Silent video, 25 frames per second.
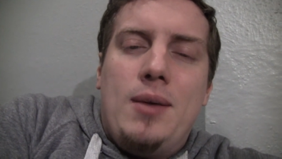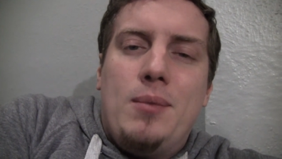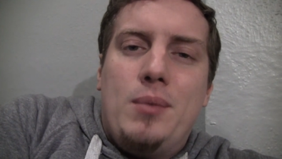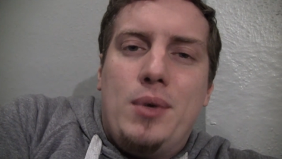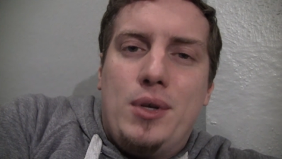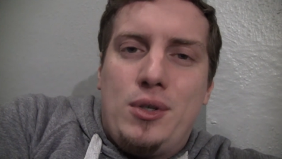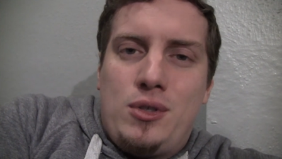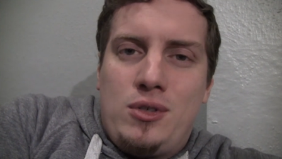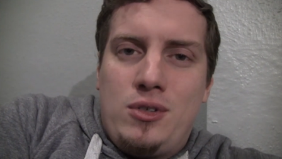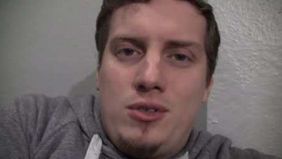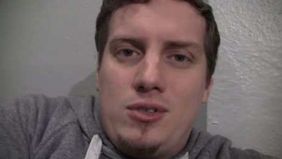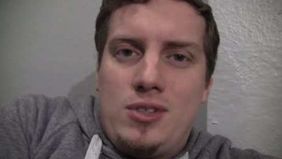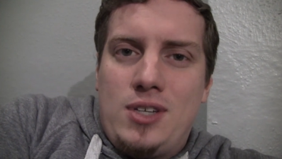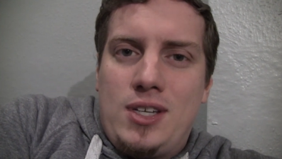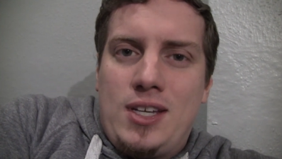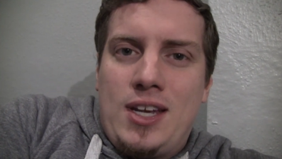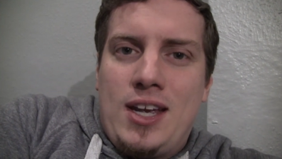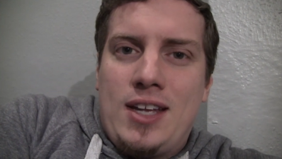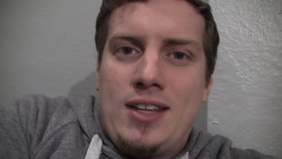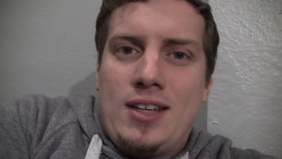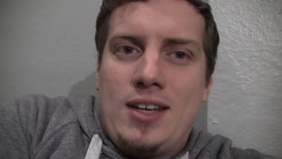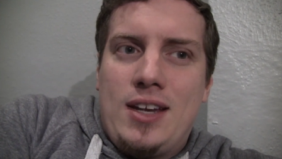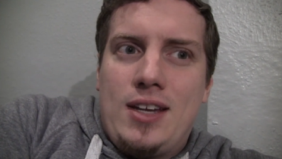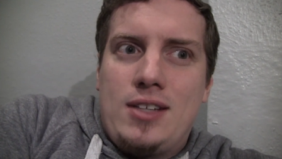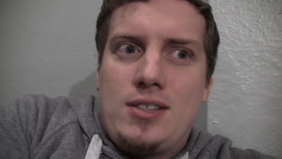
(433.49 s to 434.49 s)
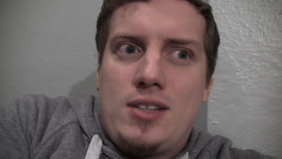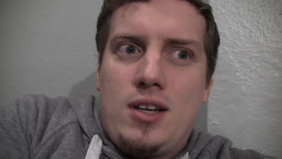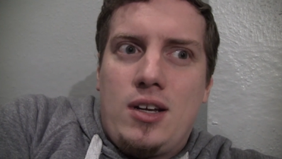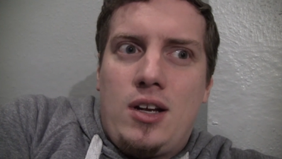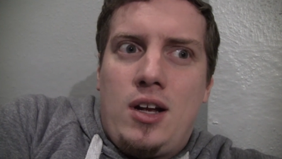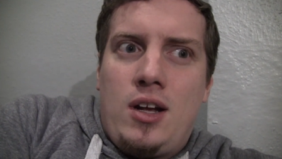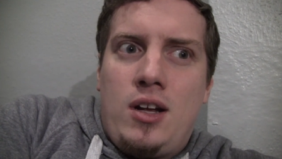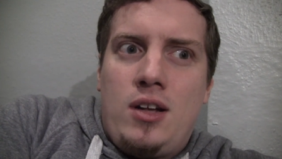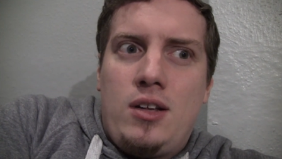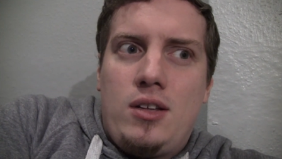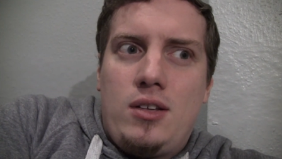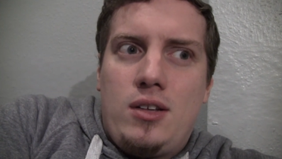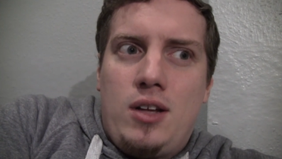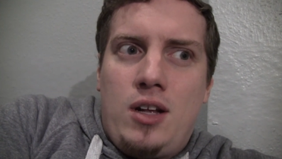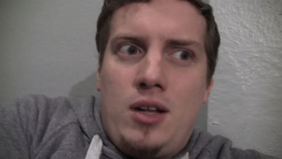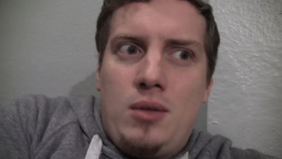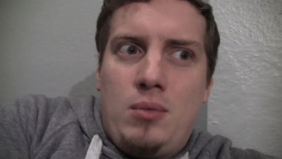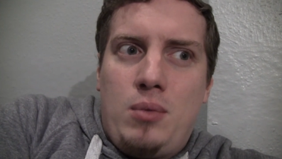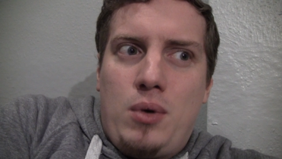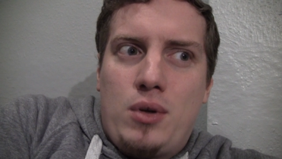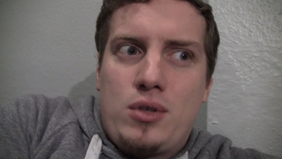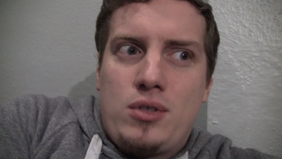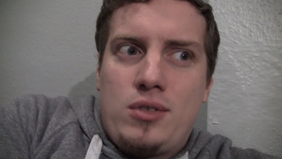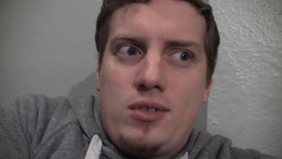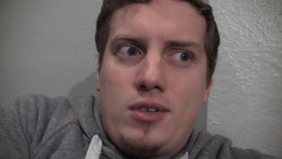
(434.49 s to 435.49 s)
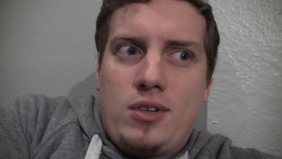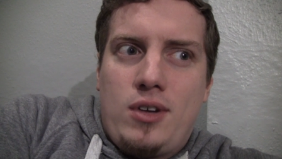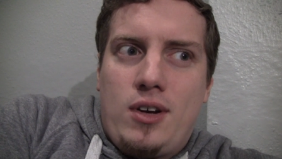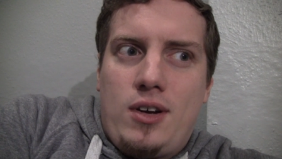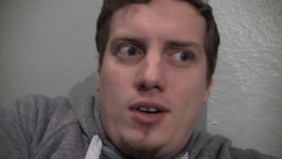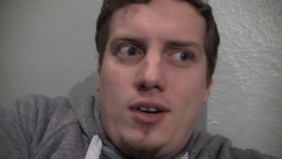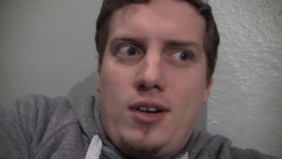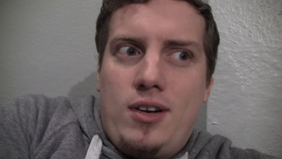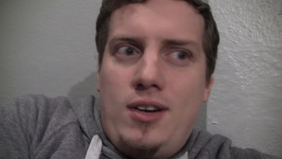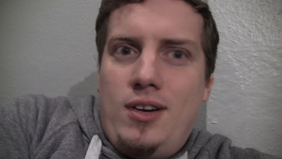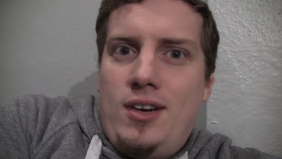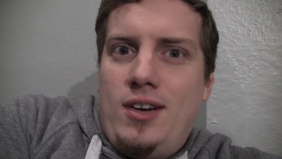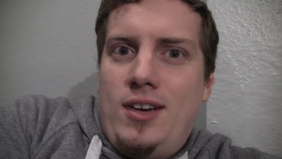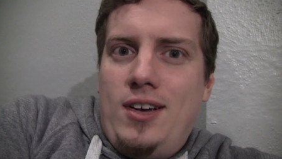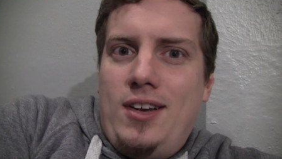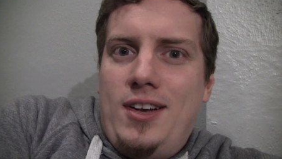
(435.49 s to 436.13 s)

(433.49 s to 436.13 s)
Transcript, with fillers: But as soon as they get there, he's like, "I'll I'll watch the car."